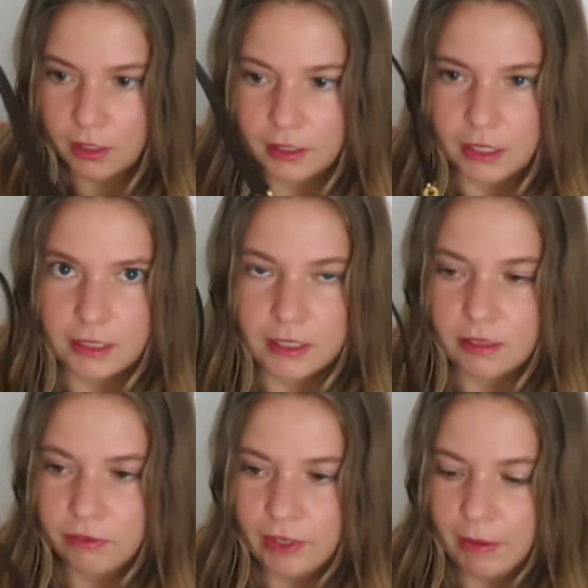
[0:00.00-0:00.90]
Galeries
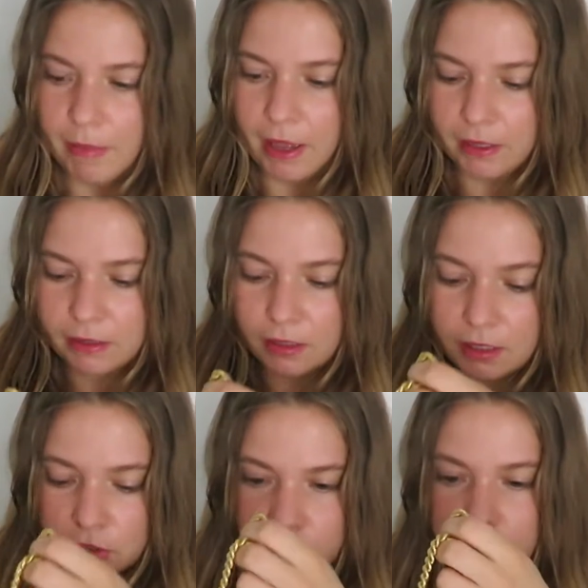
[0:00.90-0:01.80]
Lafayette bag and
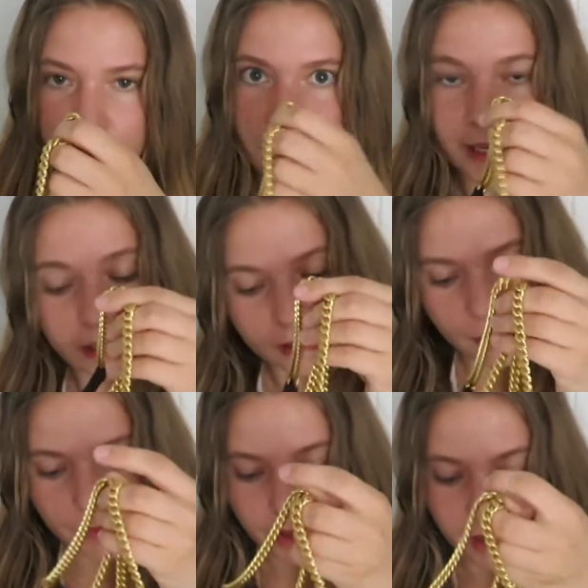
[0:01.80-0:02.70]
things. So I did look at it.
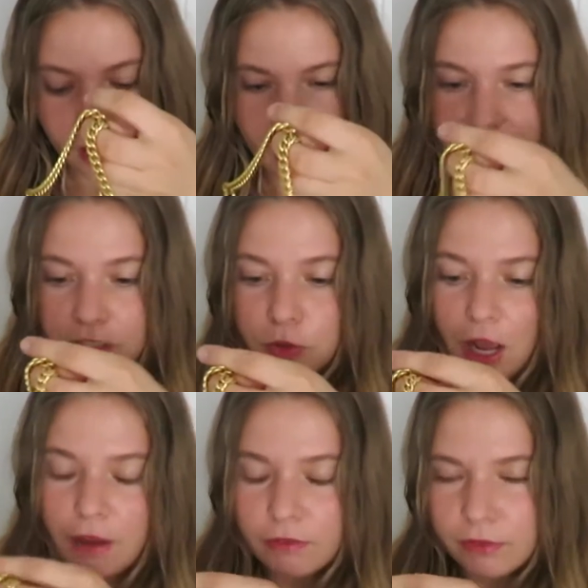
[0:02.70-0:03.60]
And I do
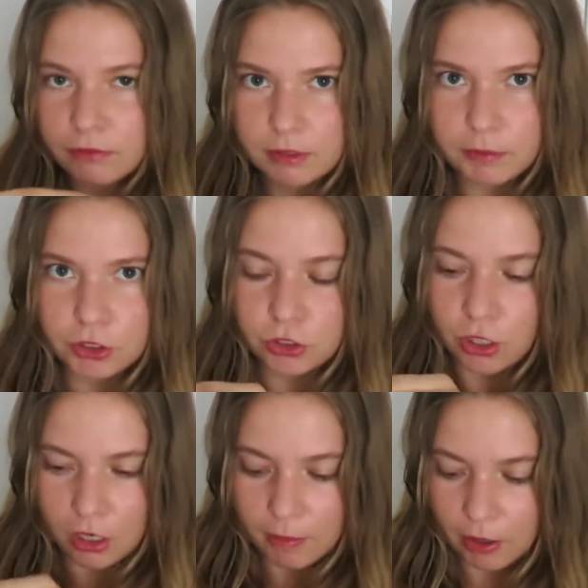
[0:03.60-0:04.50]
have something to
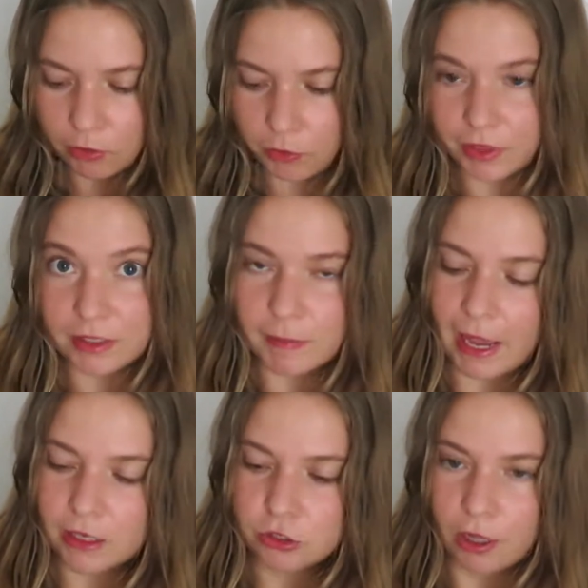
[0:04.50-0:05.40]
talk about with this
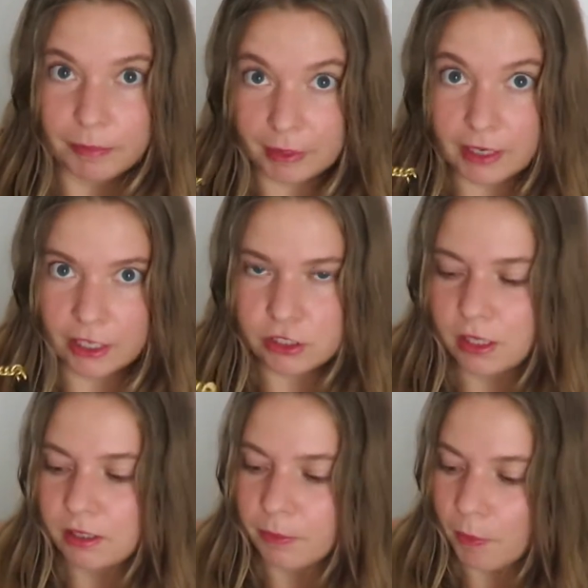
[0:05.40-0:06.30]
bag, so I'm gonna get to
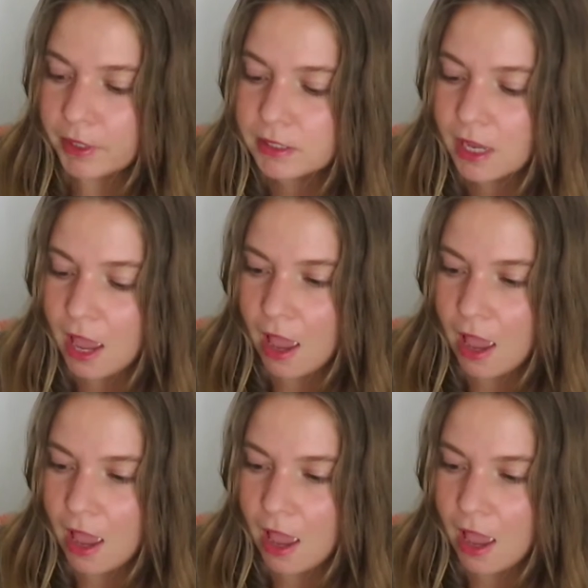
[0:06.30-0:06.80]
that in a moment.